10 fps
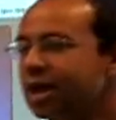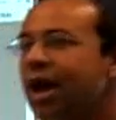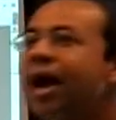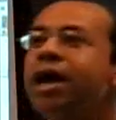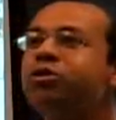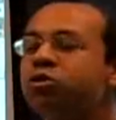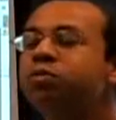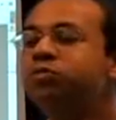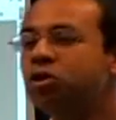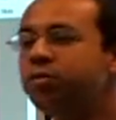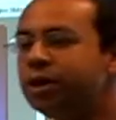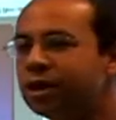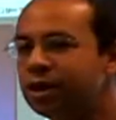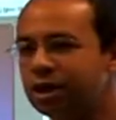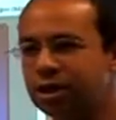A group Nubia
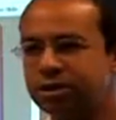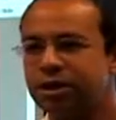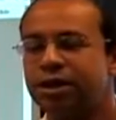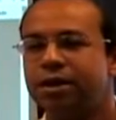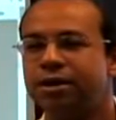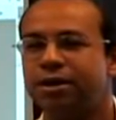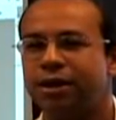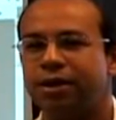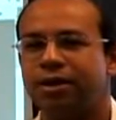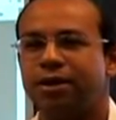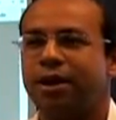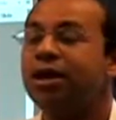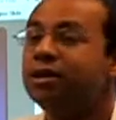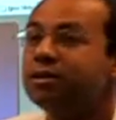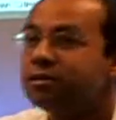is,
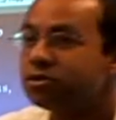in